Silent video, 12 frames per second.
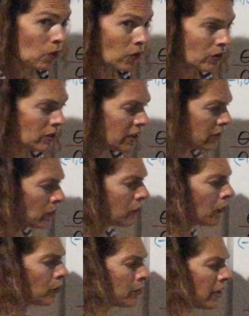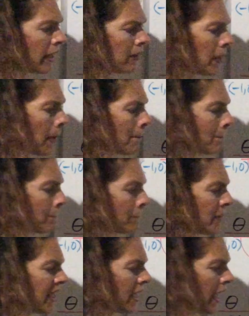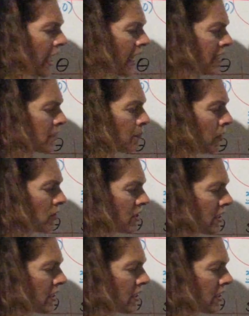other little formula, bx plus